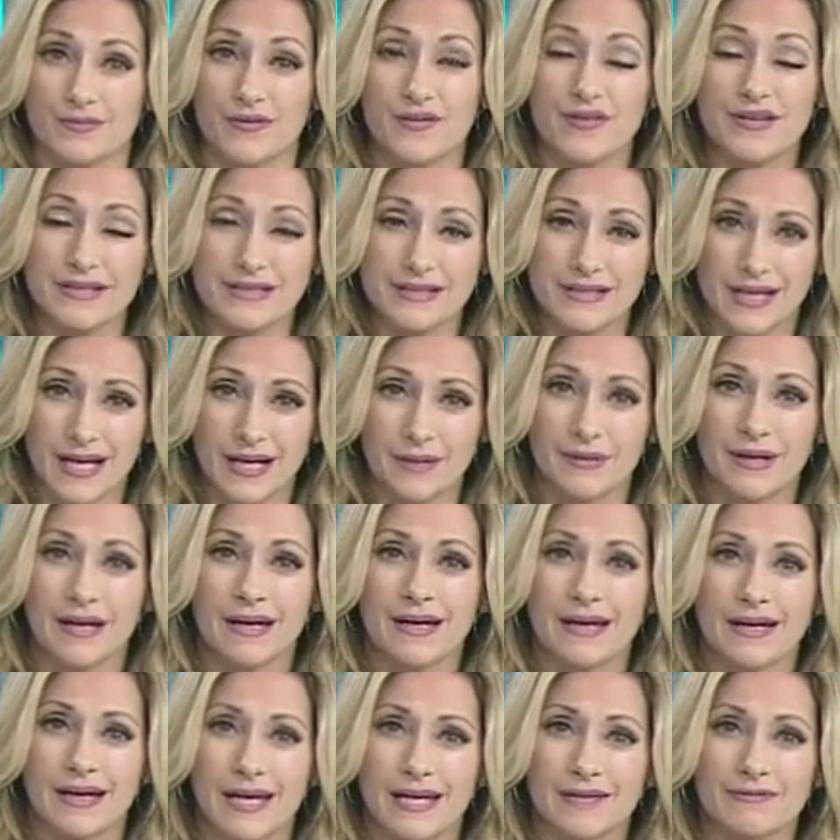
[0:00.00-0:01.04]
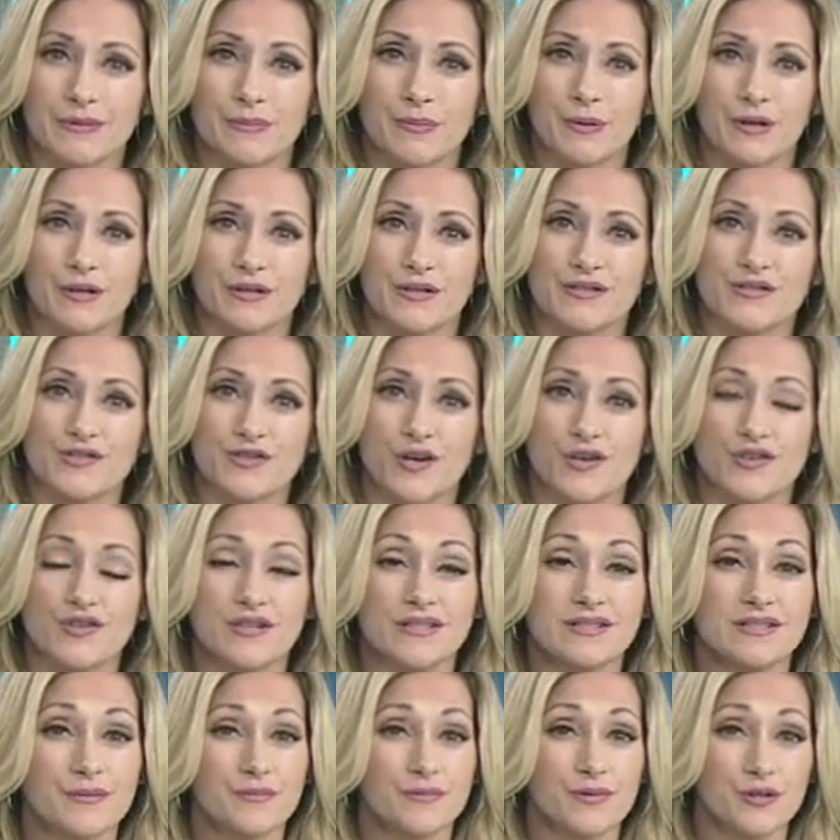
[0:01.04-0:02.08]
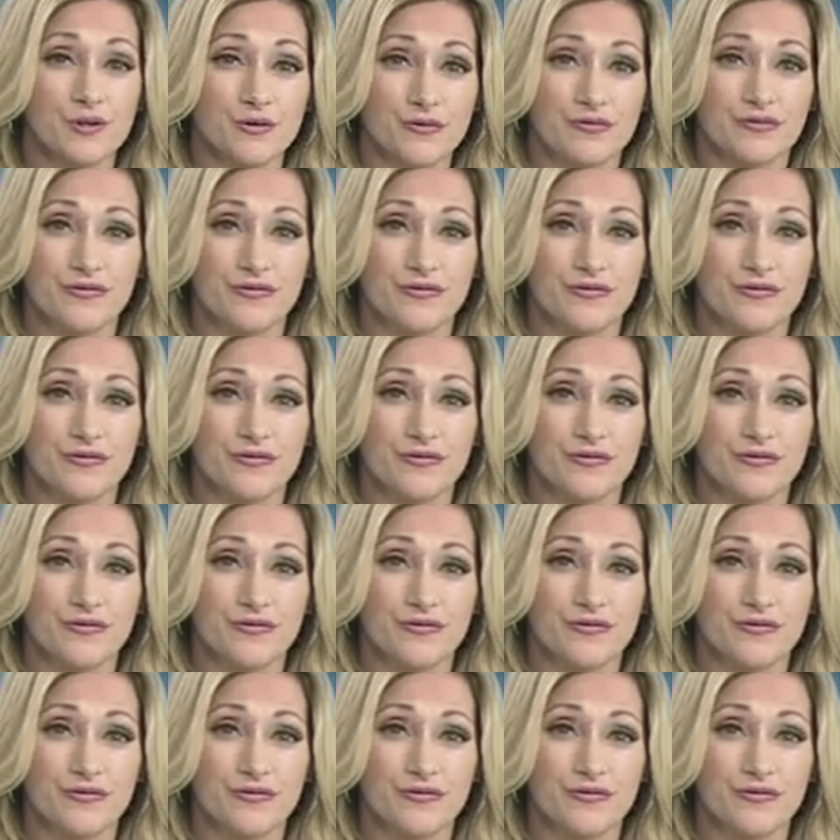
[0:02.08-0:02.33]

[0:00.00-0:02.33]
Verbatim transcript: Well, this time, Haven Park is charging some new